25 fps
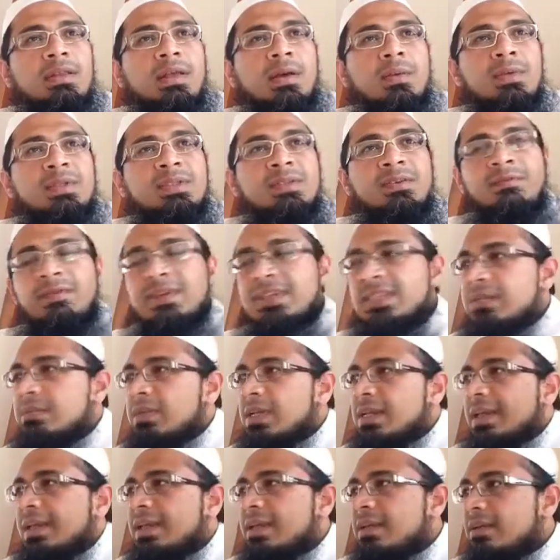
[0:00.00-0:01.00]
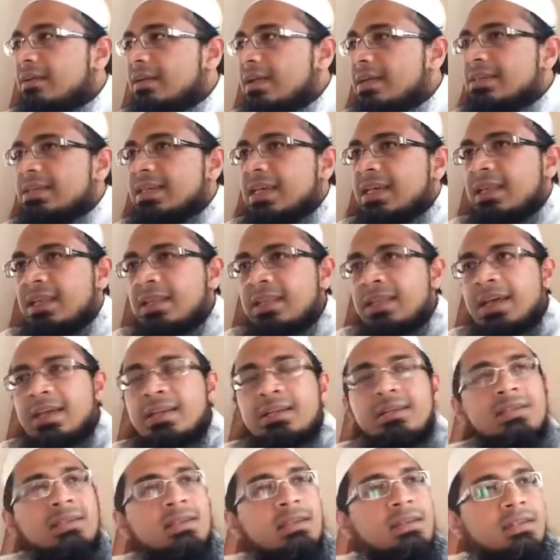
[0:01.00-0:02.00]
there was a visible increase in
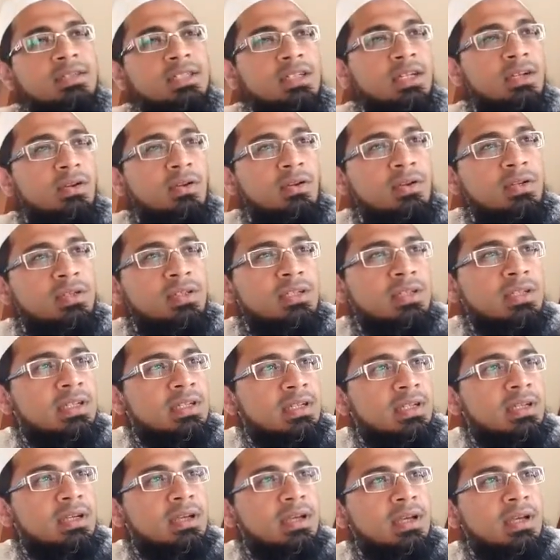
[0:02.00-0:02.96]
that generosity.